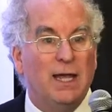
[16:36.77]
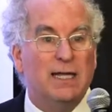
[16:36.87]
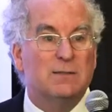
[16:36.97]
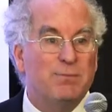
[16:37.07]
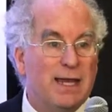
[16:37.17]

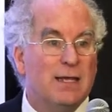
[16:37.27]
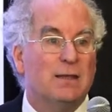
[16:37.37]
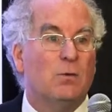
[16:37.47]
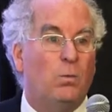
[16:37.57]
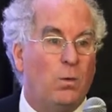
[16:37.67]
It's
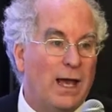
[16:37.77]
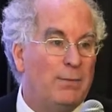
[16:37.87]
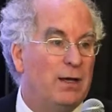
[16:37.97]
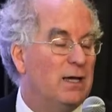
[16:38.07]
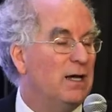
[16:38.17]
make the
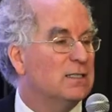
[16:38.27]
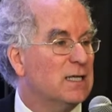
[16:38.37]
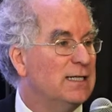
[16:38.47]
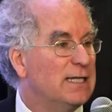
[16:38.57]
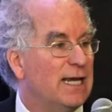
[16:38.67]
web a
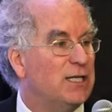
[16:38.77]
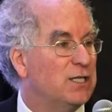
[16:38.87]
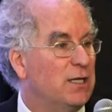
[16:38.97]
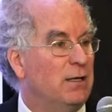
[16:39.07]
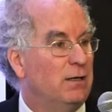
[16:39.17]

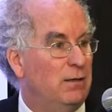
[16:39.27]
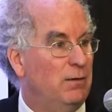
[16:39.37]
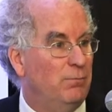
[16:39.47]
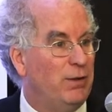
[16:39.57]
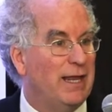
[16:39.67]
citation
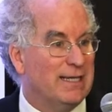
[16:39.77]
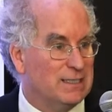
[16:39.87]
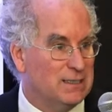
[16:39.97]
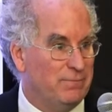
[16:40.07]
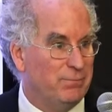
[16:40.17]

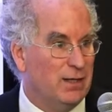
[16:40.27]
place.